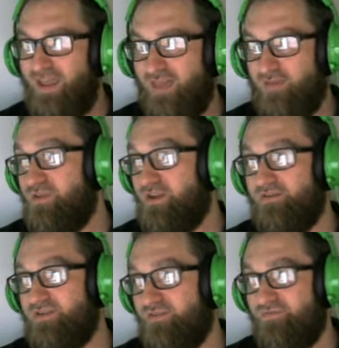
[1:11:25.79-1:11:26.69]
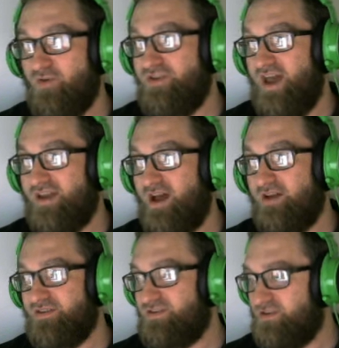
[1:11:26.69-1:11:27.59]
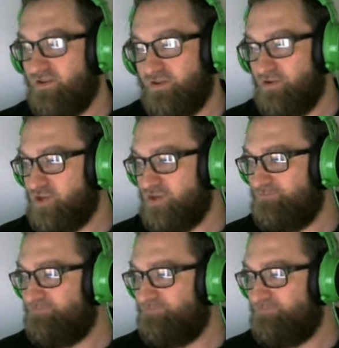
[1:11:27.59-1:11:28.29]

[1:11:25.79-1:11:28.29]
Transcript: and then we did a, did a full deck analysis and conclusion.